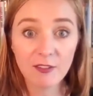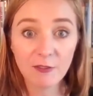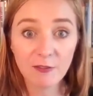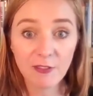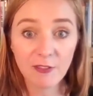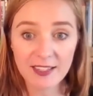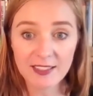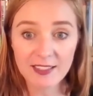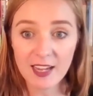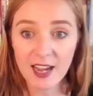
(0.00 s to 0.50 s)

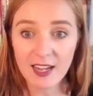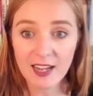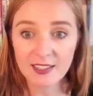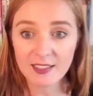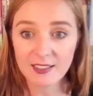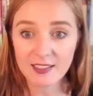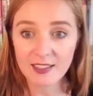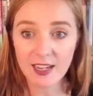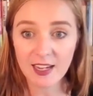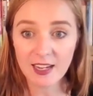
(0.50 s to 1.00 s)

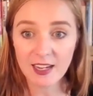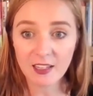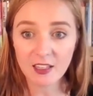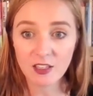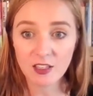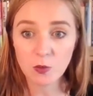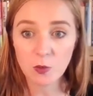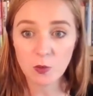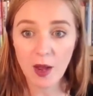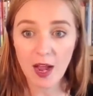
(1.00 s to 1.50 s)
fantastic
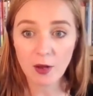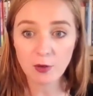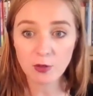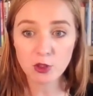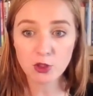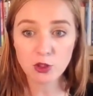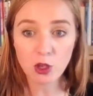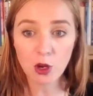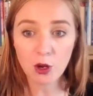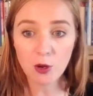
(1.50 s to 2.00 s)
as well.
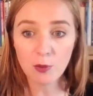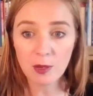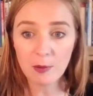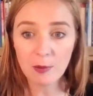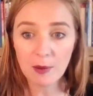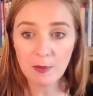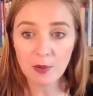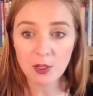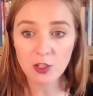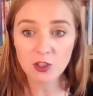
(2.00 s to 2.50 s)
So many
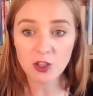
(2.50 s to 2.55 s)
people are